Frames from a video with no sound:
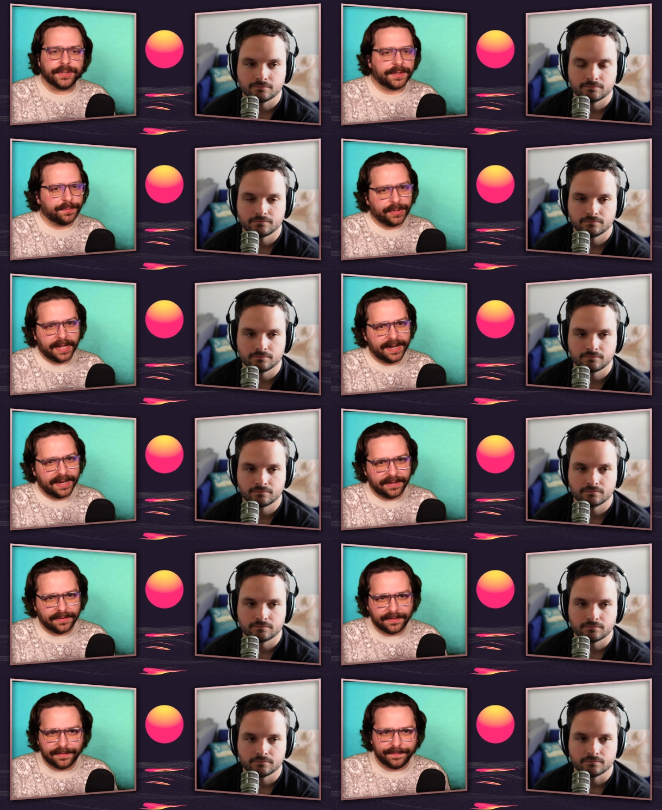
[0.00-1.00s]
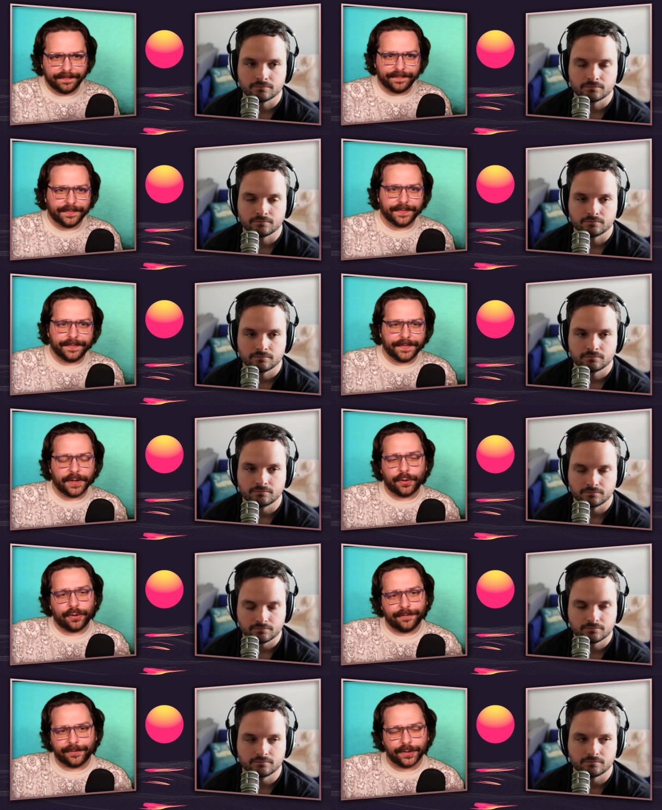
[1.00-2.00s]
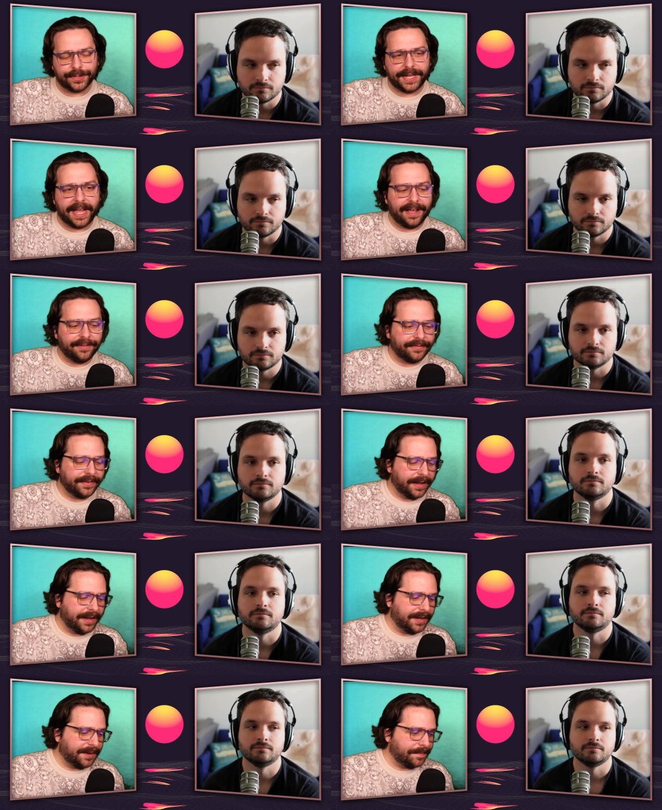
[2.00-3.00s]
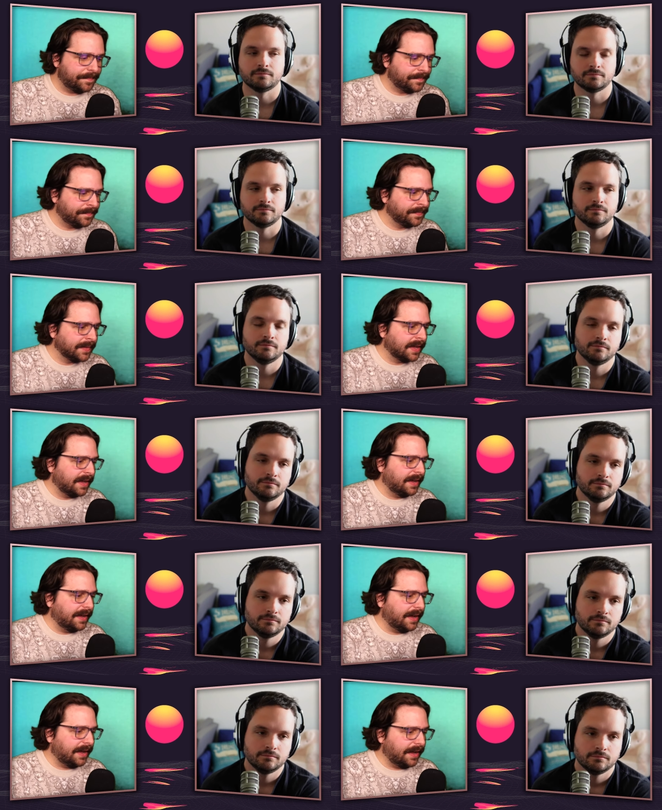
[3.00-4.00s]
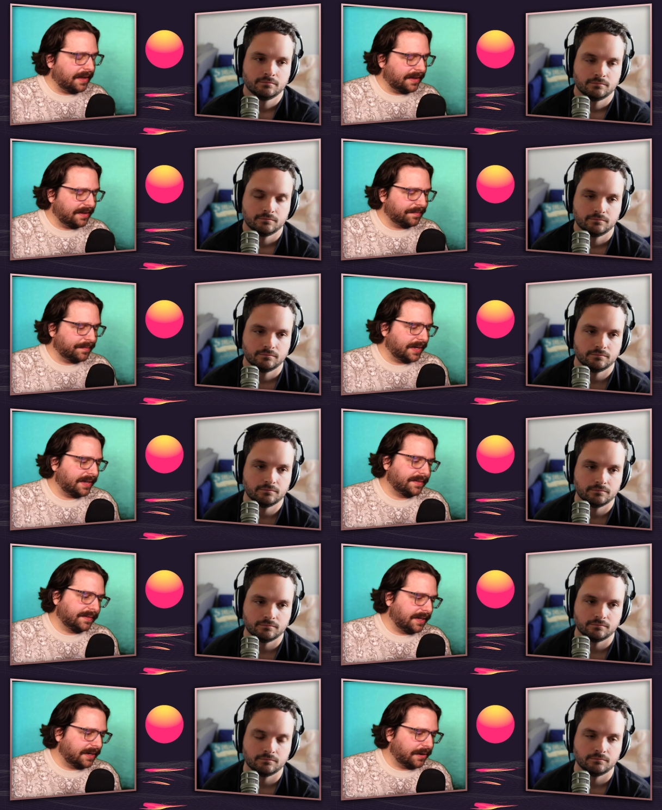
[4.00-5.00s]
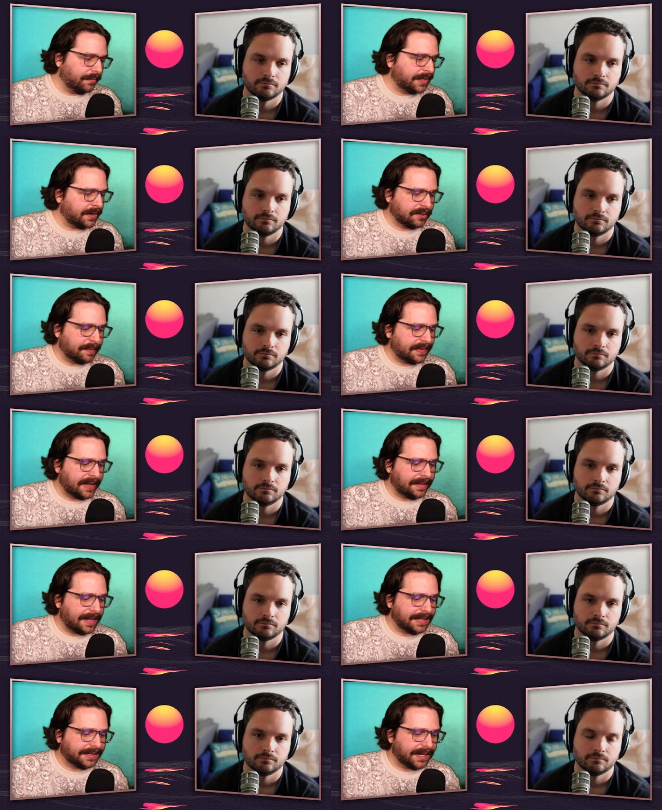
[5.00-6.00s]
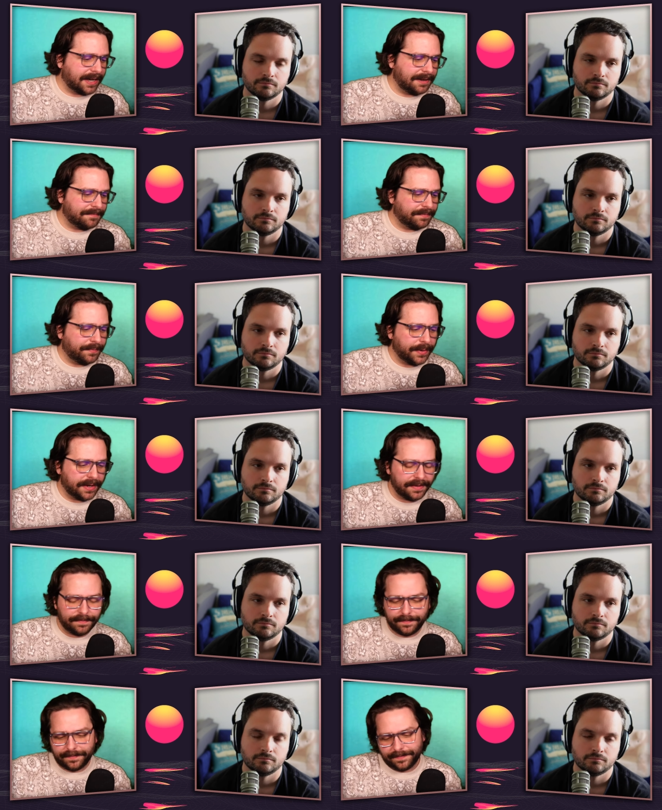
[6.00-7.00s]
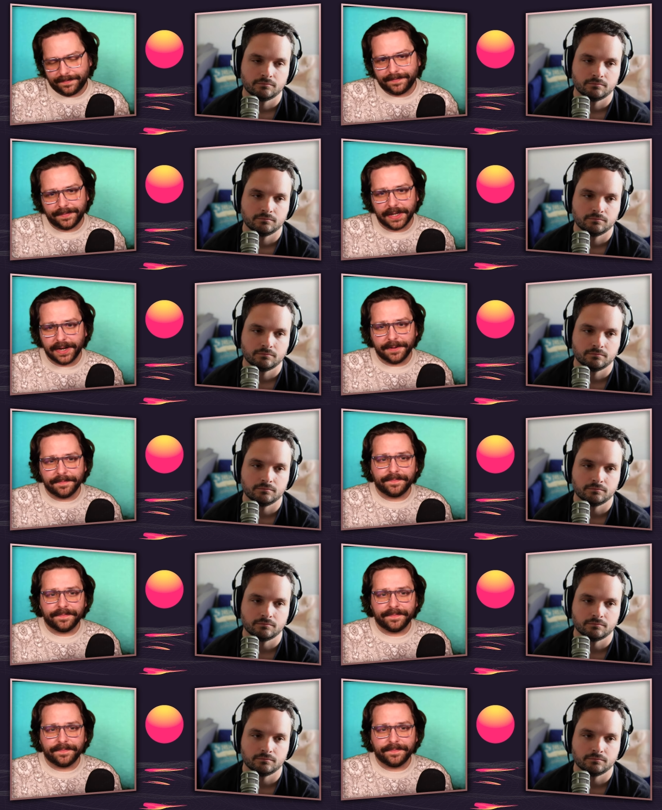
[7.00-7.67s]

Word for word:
Speaker 1: complaining the whole first half. Um, uh, but you know, we talked about that last time. But you know,